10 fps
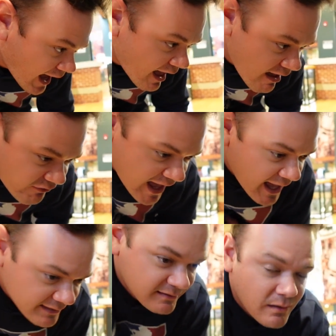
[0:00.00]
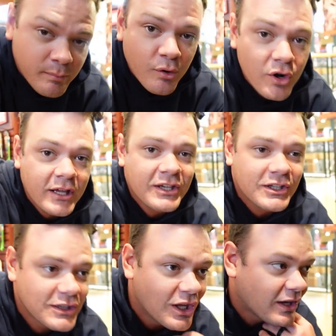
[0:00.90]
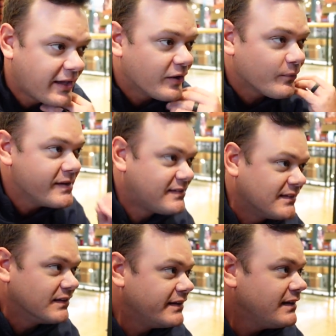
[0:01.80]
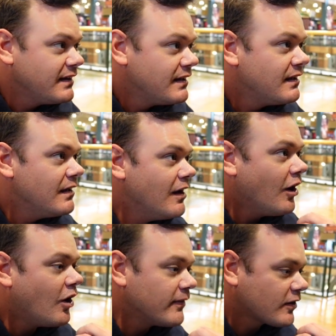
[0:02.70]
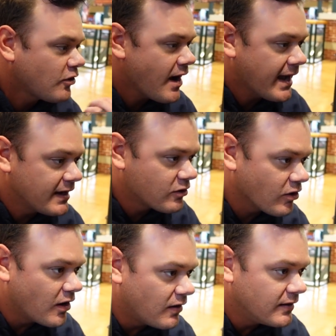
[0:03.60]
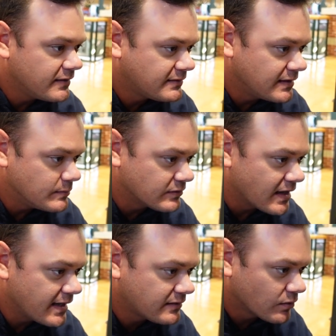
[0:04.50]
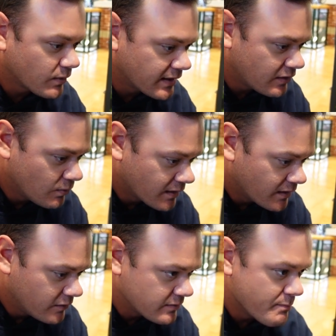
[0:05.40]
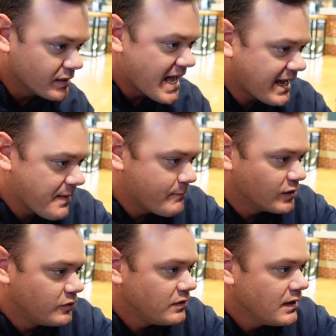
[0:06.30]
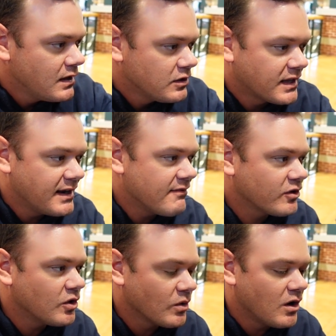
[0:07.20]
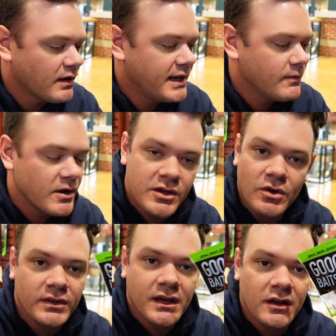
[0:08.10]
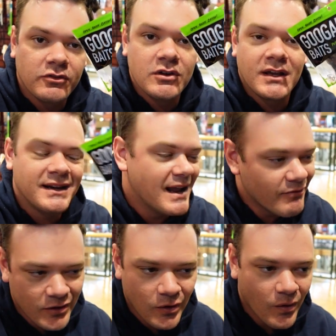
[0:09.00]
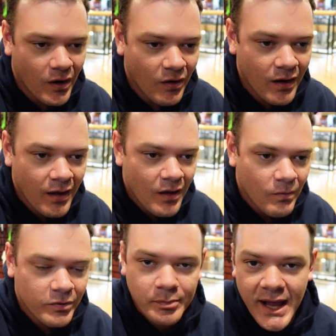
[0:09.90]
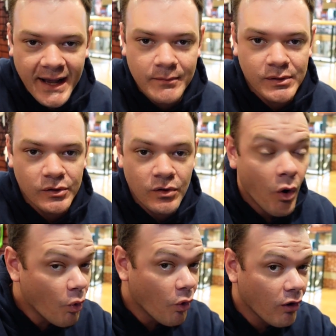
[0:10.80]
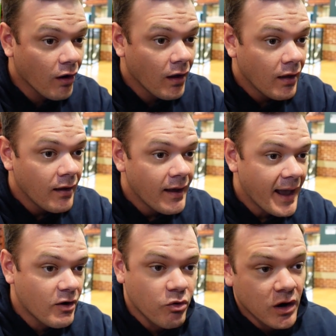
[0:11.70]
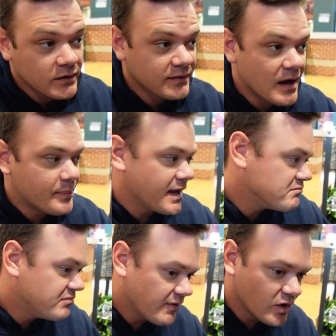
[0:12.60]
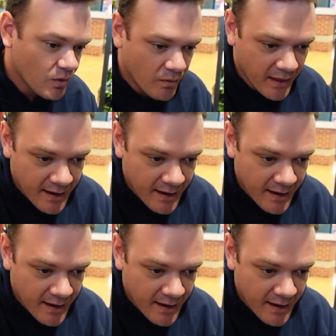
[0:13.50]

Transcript: I have had some pretty good luck here recently on the crack and crawl, it seems like. So we're gonna do one of those in black and blue. Can never go wrong. Anywhere you go in the country, you can never go wrong with black and blue or a crawl style bait. Never go wrong with